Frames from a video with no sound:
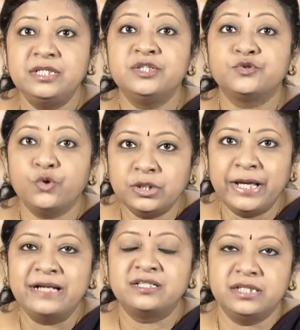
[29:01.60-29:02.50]
so
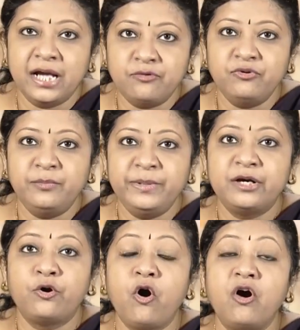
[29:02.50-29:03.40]
that there will be
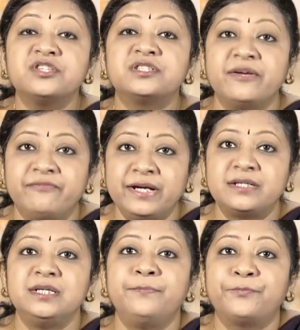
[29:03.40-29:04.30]
cost
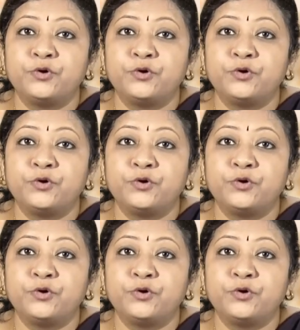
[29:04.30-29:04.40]
effective